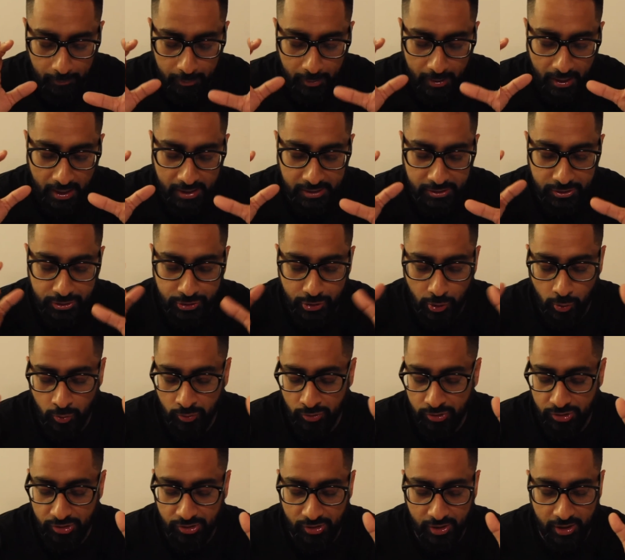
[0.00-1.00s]
but I
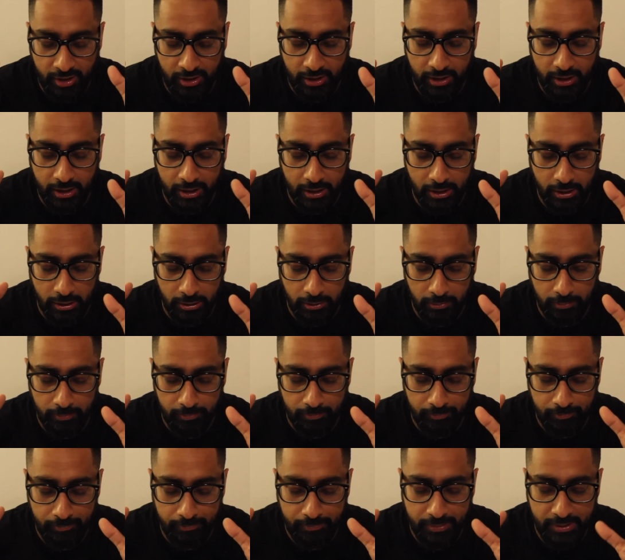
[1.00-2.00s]
don't think it'll
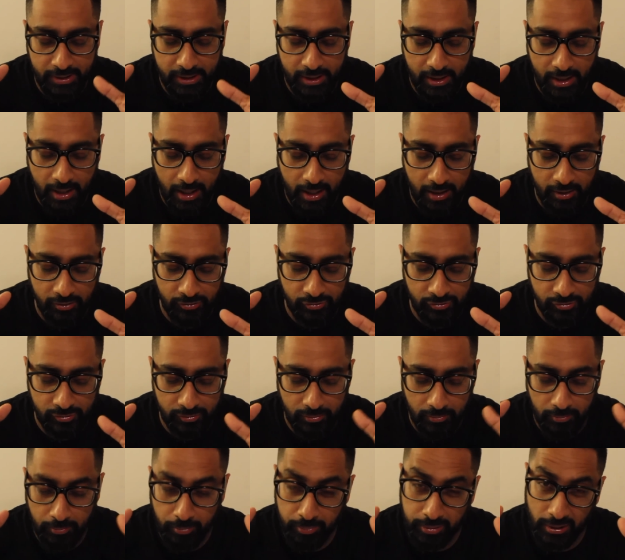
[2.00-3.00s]
be
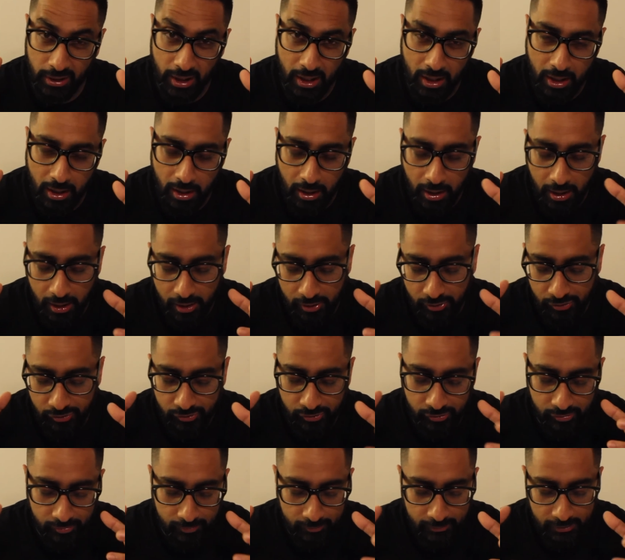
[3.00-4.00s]
as blah
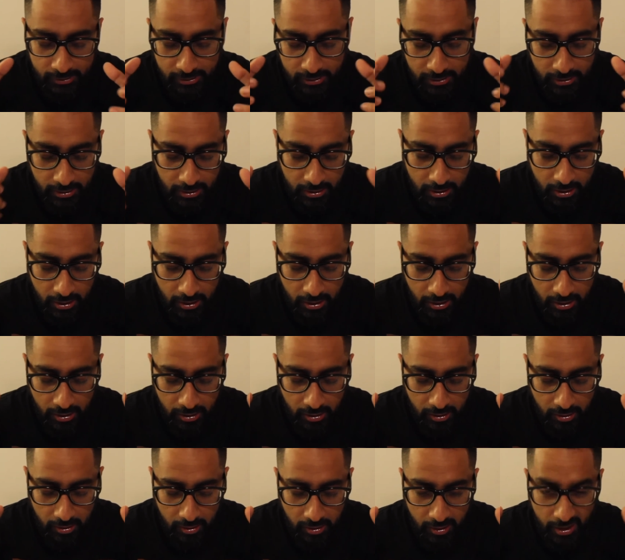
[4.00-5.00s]
as
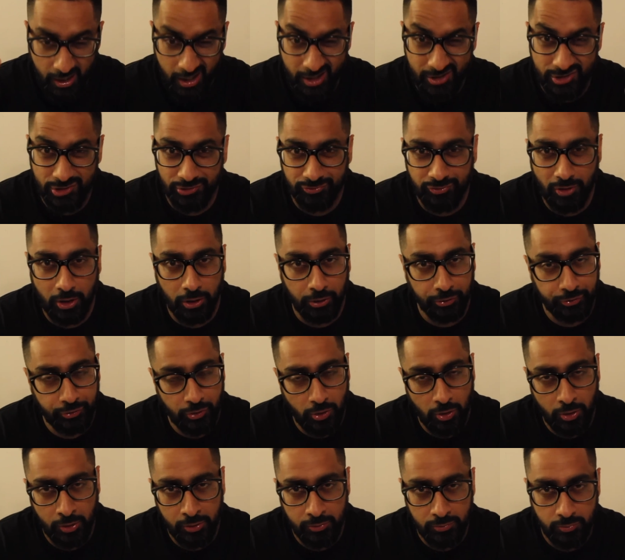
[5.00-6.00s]
uh, Age of
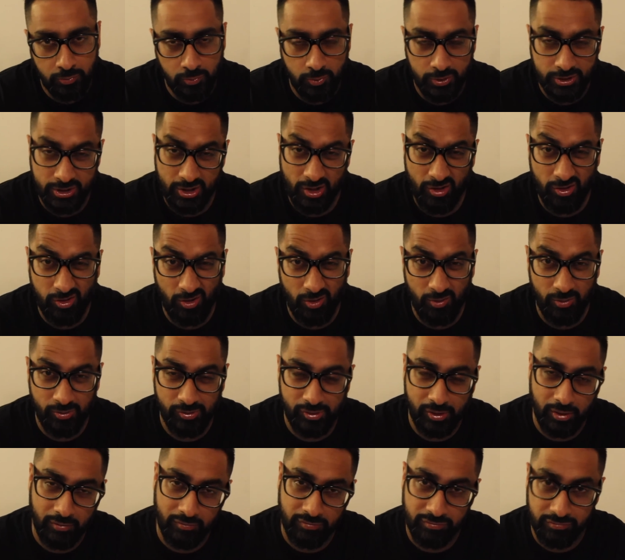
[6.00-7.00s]
Ultron, which I thought
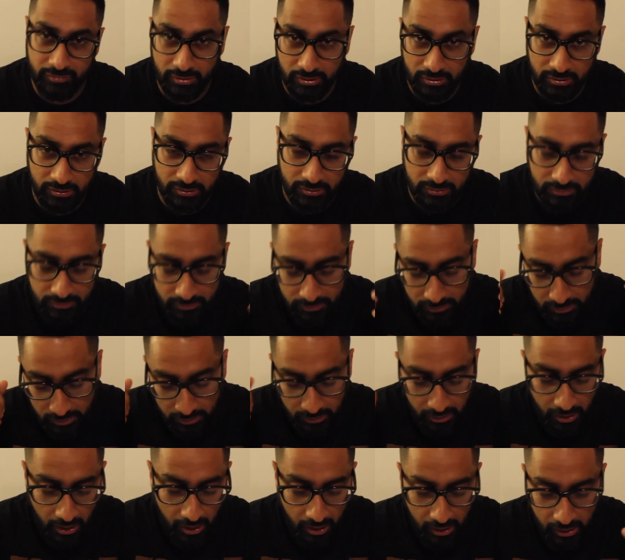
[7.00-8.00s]
was kind of oh
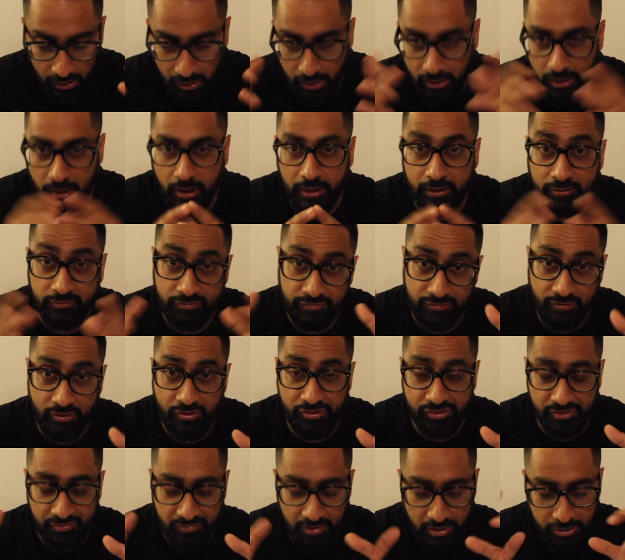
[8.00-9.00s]
okay. Like the
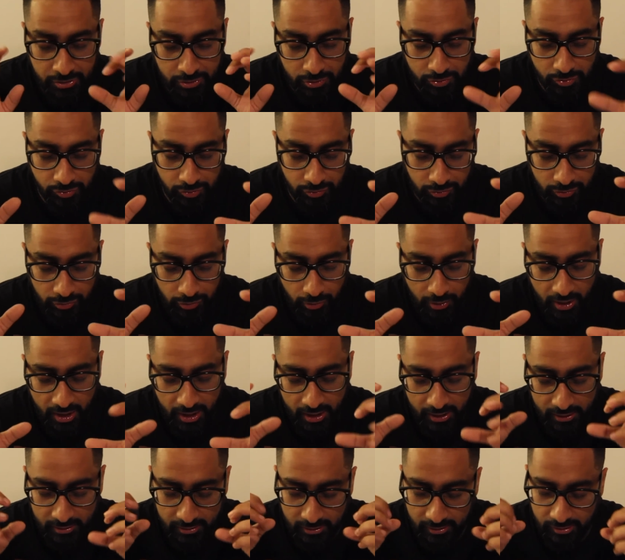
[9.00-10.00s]
first Avengers was
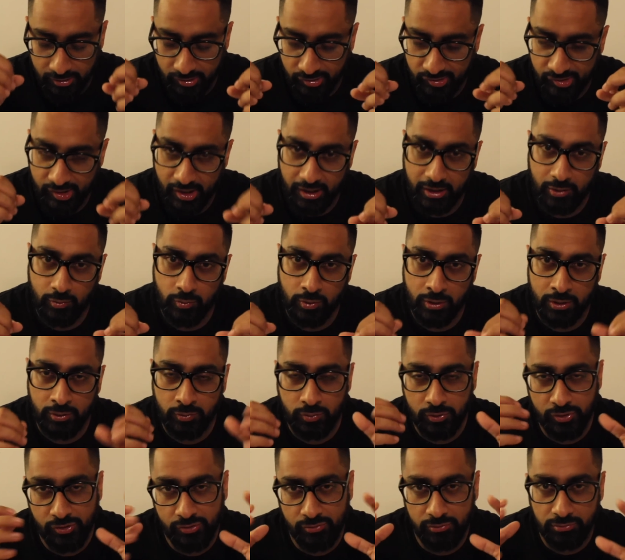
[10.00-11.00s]
great, and the second
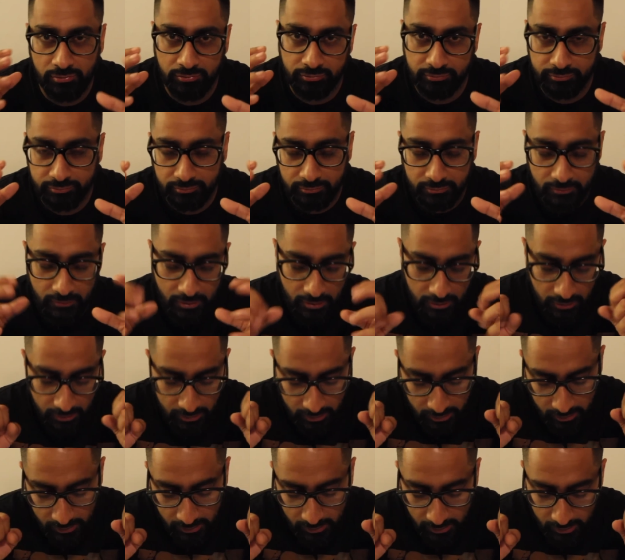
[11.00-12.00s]
one was
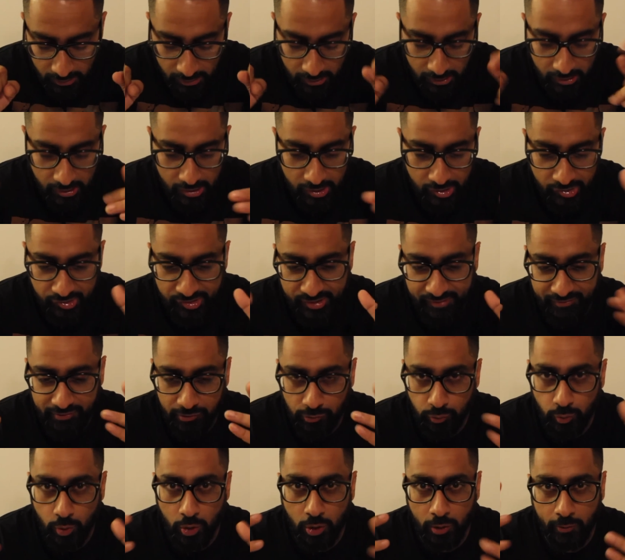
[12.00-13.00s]
mm,
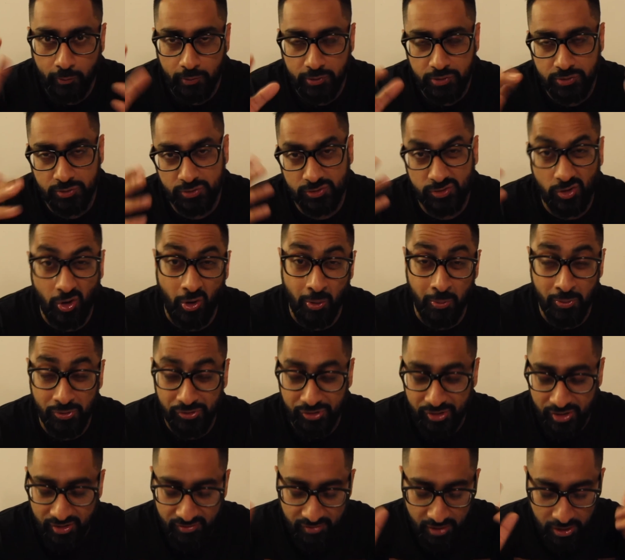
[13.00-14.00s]
Civil War, which was
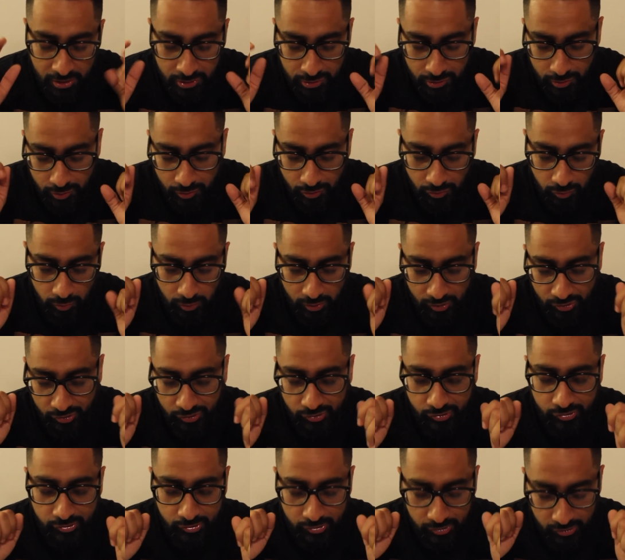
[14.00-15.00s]
almost an Avengers,
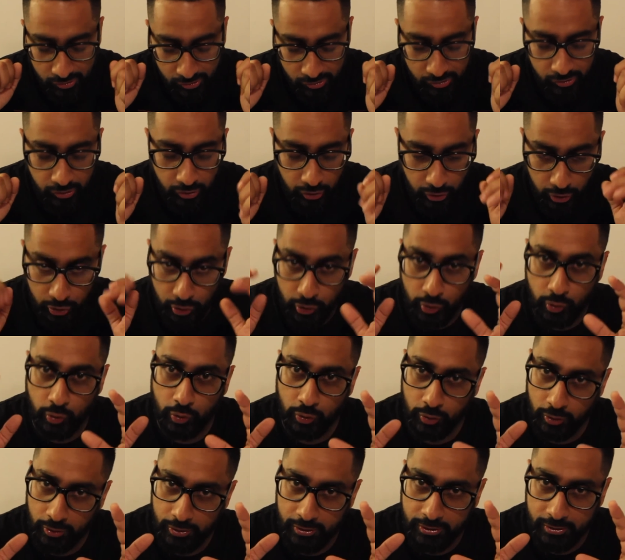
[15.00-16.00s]
was
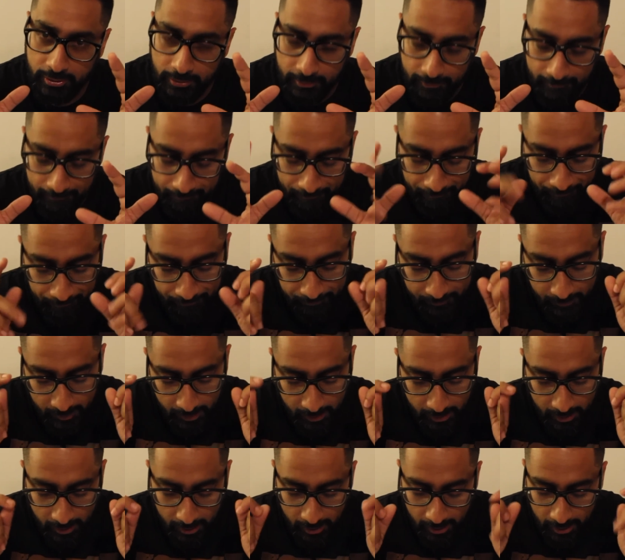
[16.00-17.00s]
good.
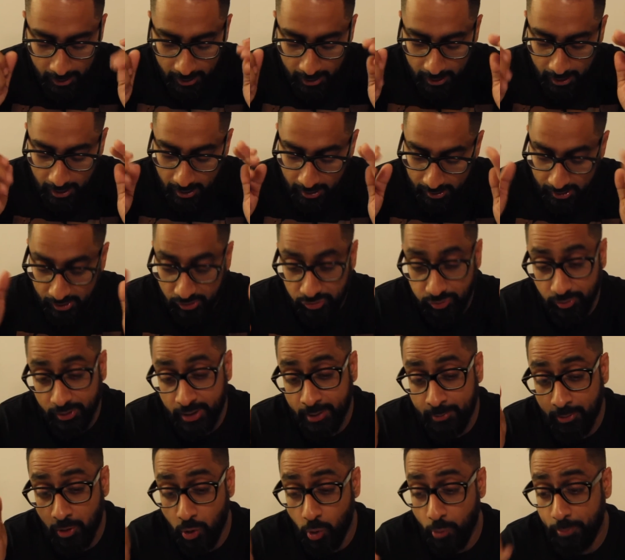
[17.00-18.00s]
This
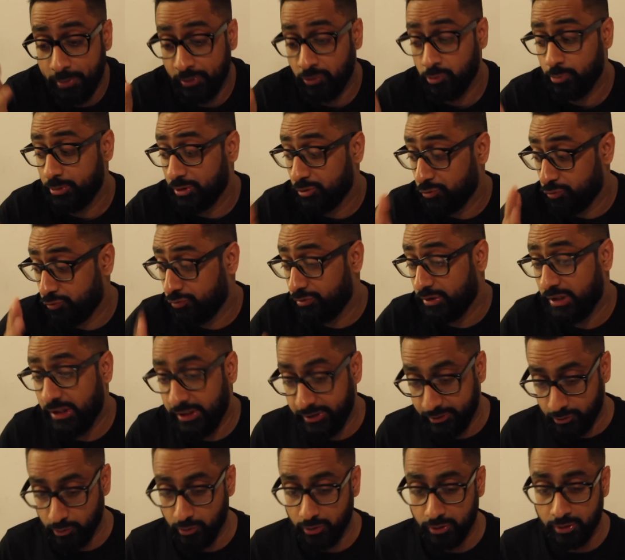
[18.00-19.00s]
one I'm hoping will be
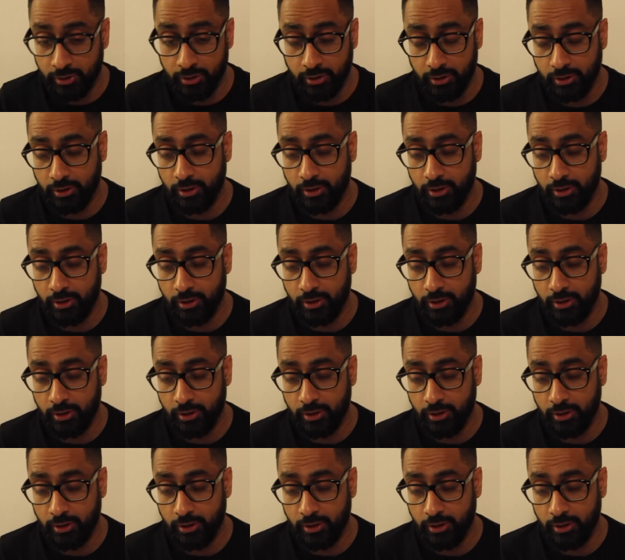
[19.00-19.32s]
really good.